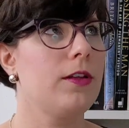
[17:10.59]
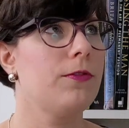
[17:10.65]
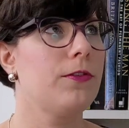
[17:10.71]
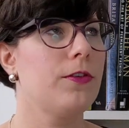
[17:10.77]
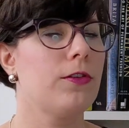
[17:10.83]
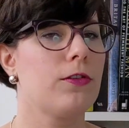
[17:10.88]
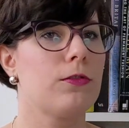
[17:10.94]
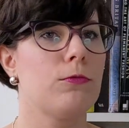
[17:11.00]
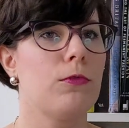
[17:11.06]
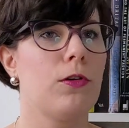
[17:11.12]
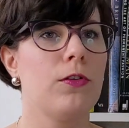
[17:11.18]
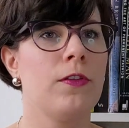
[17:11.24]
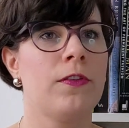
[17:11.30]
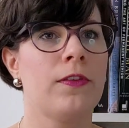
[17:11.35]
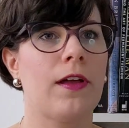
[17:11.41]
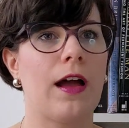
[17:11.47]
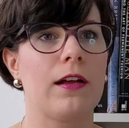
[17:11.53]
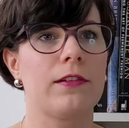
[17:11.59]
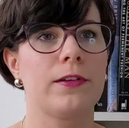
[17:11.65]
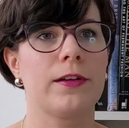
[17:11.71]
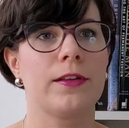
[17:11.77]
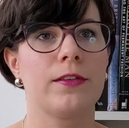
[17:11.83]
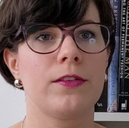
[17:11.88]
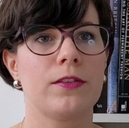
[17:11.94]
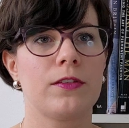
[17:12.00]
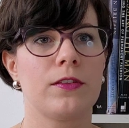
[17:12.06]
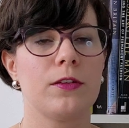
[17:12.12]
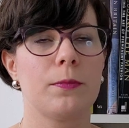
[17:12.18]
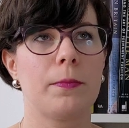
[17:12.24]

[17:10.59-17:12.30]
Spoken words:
If your walls aren't